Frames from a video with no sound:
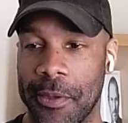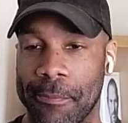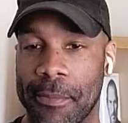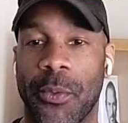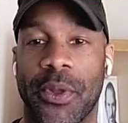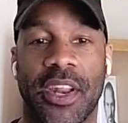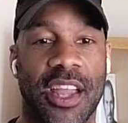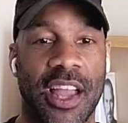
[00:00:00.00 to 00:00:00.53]
But
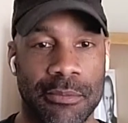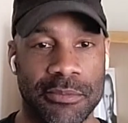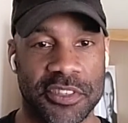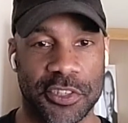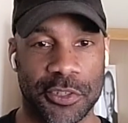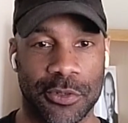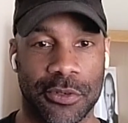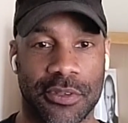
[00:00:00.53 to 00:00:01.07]
when it comes
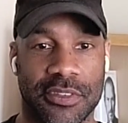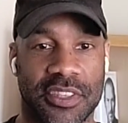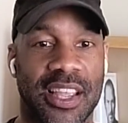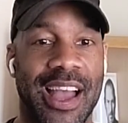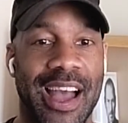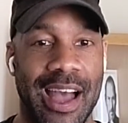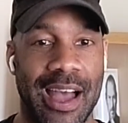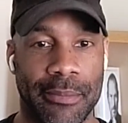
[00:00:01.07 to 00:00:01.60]
to the
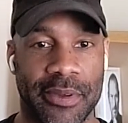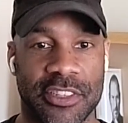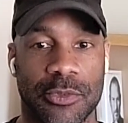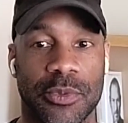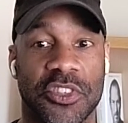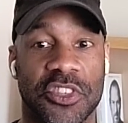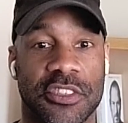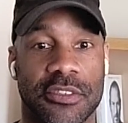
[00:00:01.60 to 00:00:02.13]
comments,
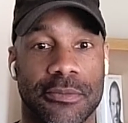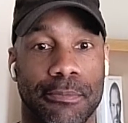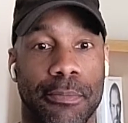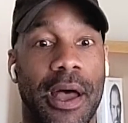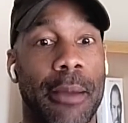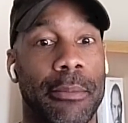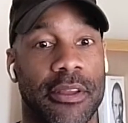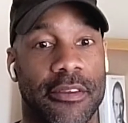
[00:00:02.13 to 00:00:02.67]
which is
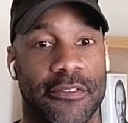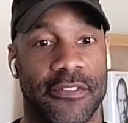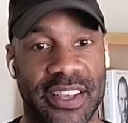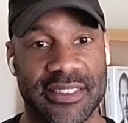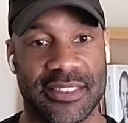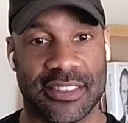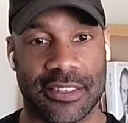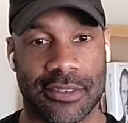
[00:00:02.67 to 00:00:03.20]
public
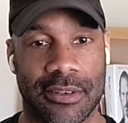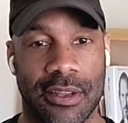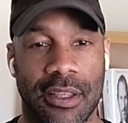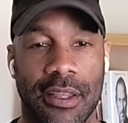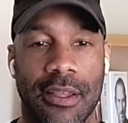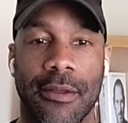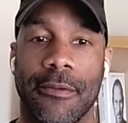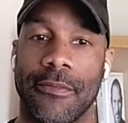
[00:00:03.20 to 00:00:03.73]
facing,
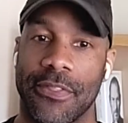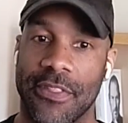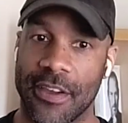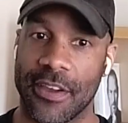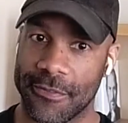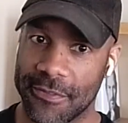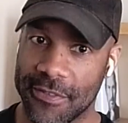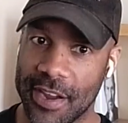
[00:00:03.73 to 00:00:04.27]

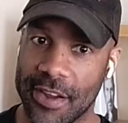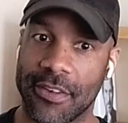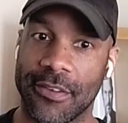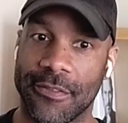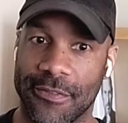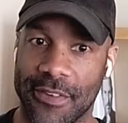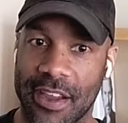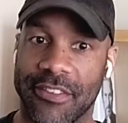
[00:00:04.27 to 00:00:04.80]
they're very,
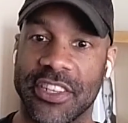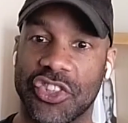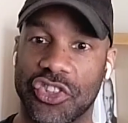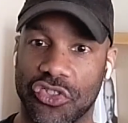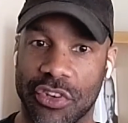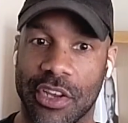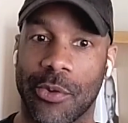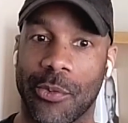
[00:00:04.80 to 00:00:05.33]
very
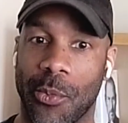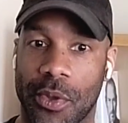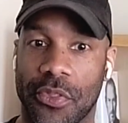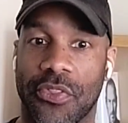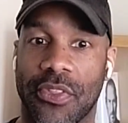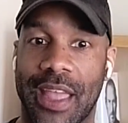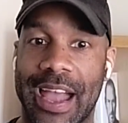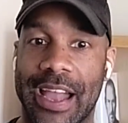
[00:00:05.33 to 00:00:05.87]
strict
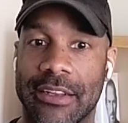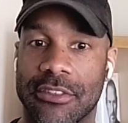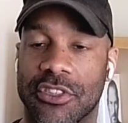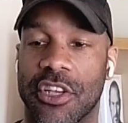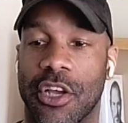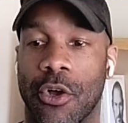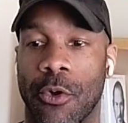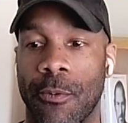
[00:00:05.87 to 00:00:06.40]
with that.
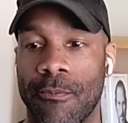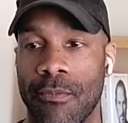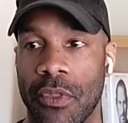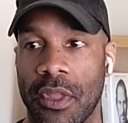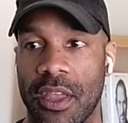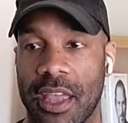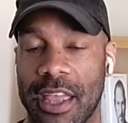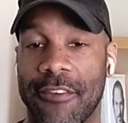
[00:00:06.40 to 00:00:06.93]
So
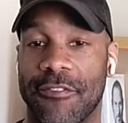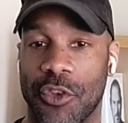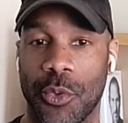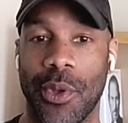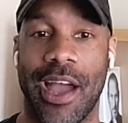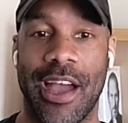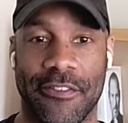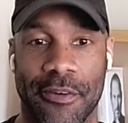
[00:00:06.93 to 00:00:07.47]
if you
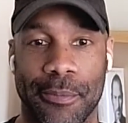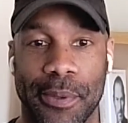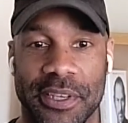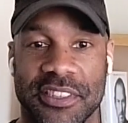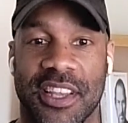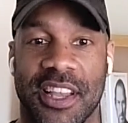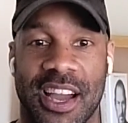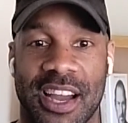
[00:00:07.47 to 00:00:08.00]
have a
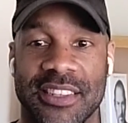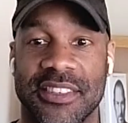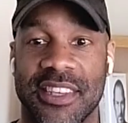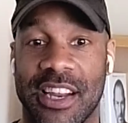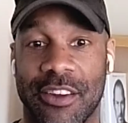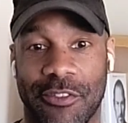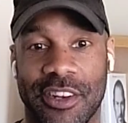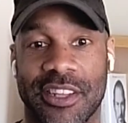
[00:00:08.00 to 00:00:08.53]
piece of content
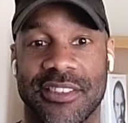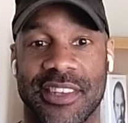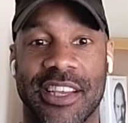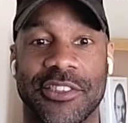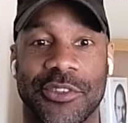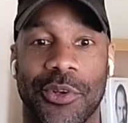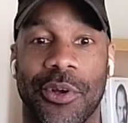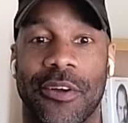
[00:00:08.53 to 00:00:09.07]
that really
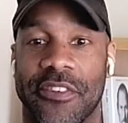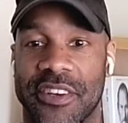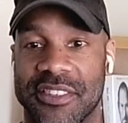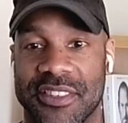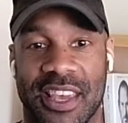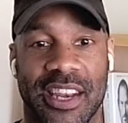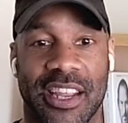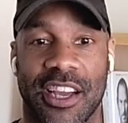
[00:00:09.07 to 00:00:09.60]
takes off and
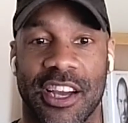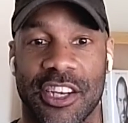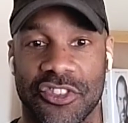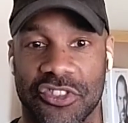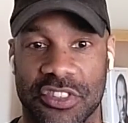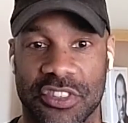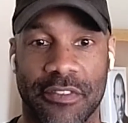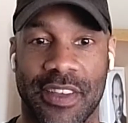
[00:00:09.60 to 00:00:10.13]
is getting
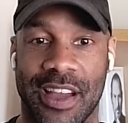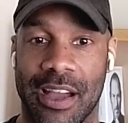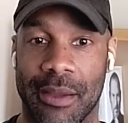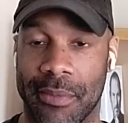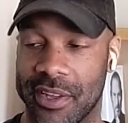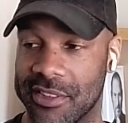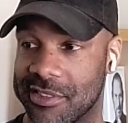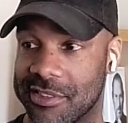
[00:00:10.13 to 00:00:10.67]
hundreds of
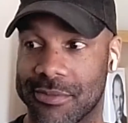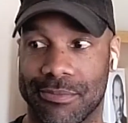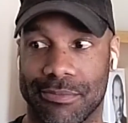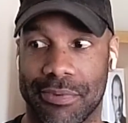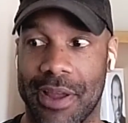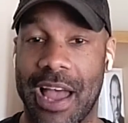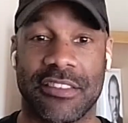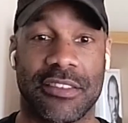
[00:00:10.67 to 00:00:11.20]
comments,
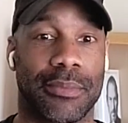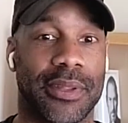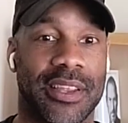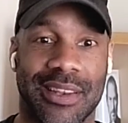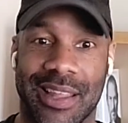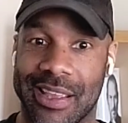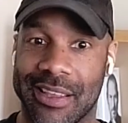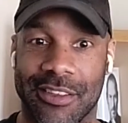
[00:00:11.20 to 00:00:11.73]
possibly
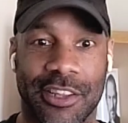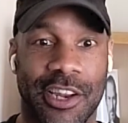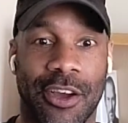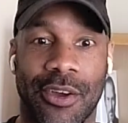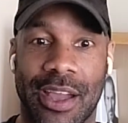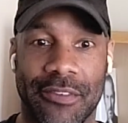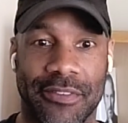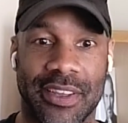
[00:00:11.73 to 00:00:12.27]
in like,
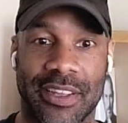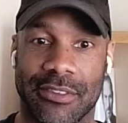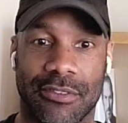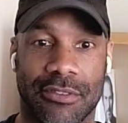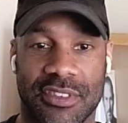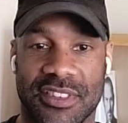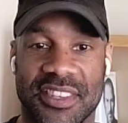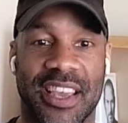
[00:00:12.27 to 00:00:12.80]
every
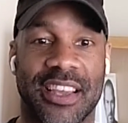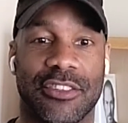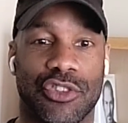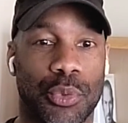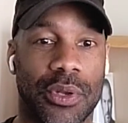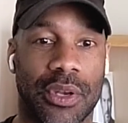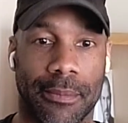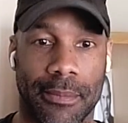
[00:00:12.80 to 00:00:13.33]
10,
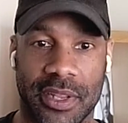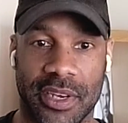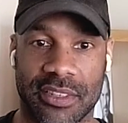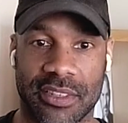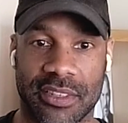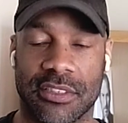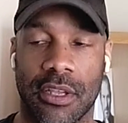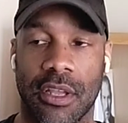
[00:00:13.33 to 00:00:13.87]
20
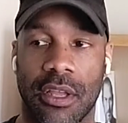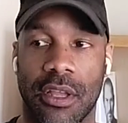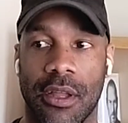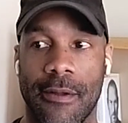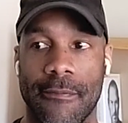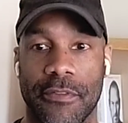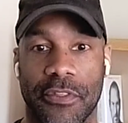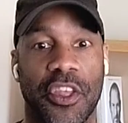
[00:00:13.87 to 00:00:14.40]
minutes,
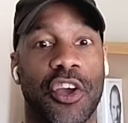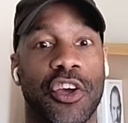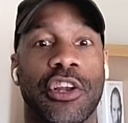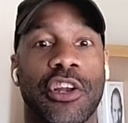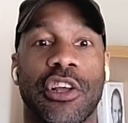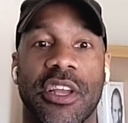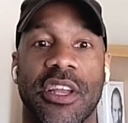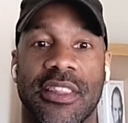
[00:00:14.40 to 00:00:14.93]
they're going
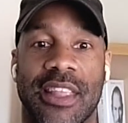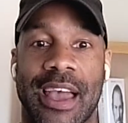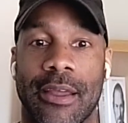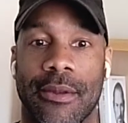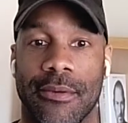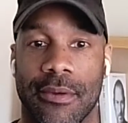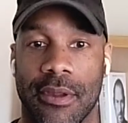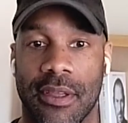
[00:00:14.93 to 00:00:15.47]
to look at
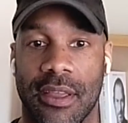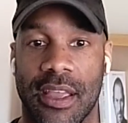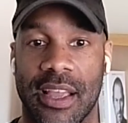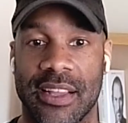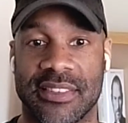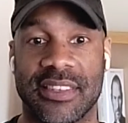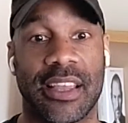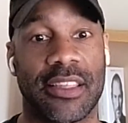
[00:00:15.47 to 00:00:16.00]
that
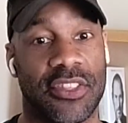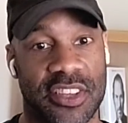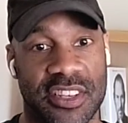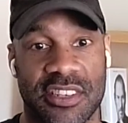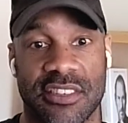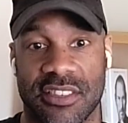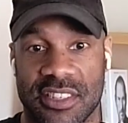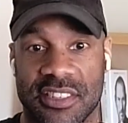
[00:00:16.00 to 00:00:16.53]
and say
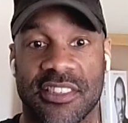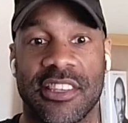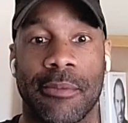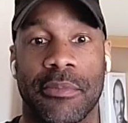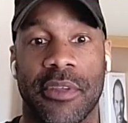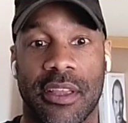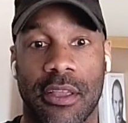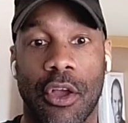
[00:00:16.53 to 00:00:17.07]
there's
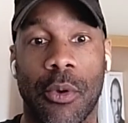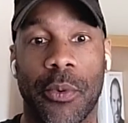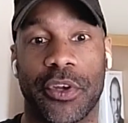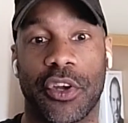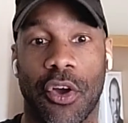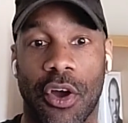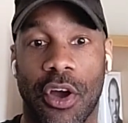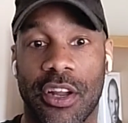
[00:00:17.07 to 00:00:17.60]
something
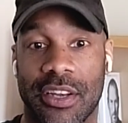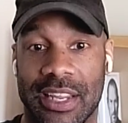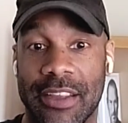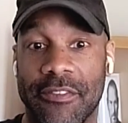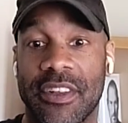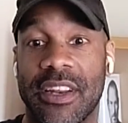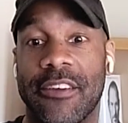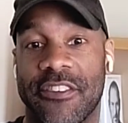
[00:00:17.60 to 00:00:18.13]
going on.
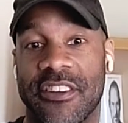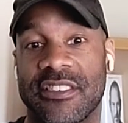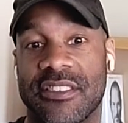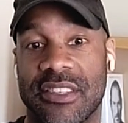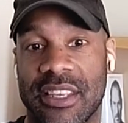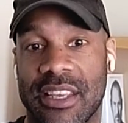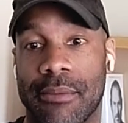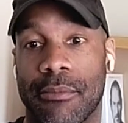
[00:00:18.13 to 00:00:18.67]
Even if it's
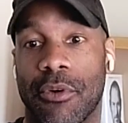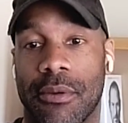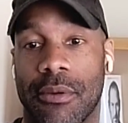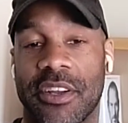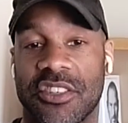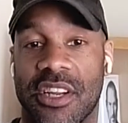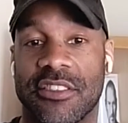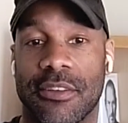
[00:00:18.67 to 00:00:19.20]
DM
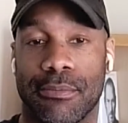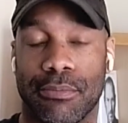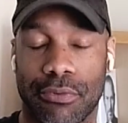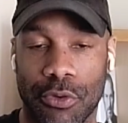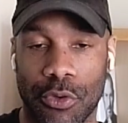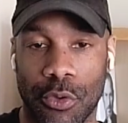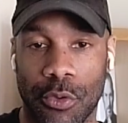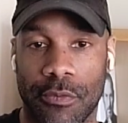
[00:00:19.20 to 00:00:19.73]
automation that's
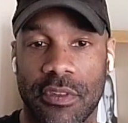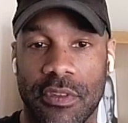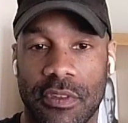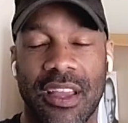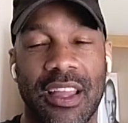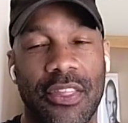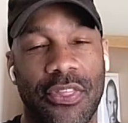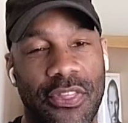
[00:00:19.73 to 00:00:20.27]
approved,
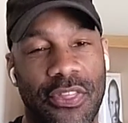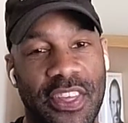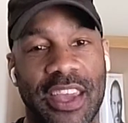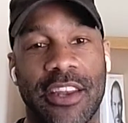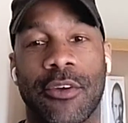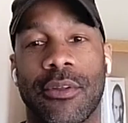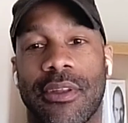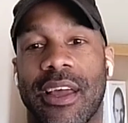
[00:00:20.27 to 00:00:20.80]

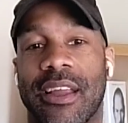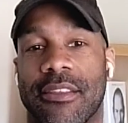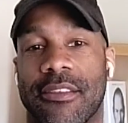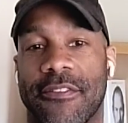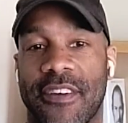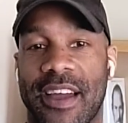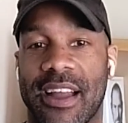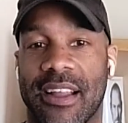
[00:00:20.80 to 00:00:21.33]
they don't like the
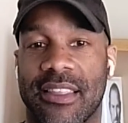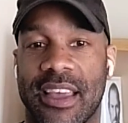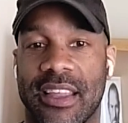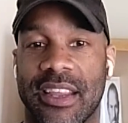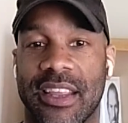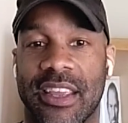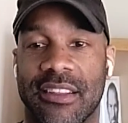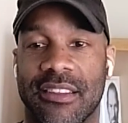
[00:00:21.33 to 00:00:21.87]
fact that
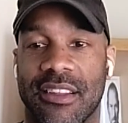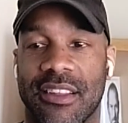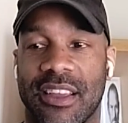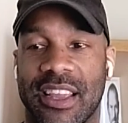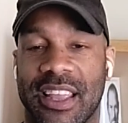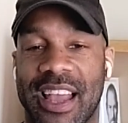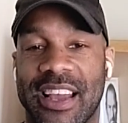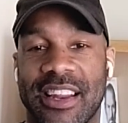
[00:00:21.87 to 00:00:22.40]
it
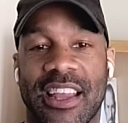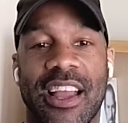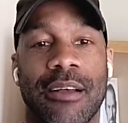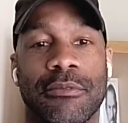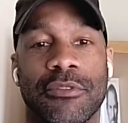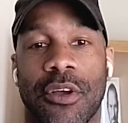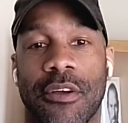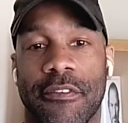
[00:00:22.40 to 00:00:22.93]
kind of
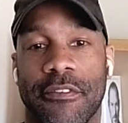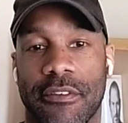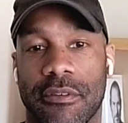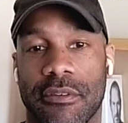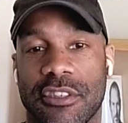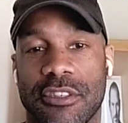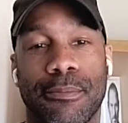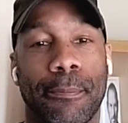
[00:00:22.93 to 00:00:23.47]
comes off
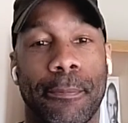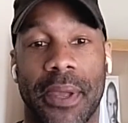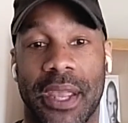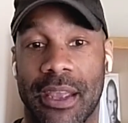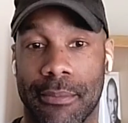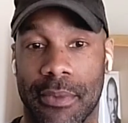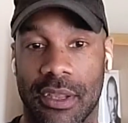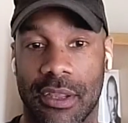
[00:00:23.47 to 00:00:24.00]

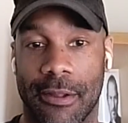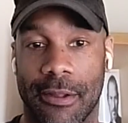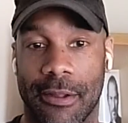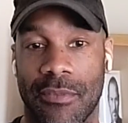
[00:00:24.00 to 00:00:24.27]
spammy.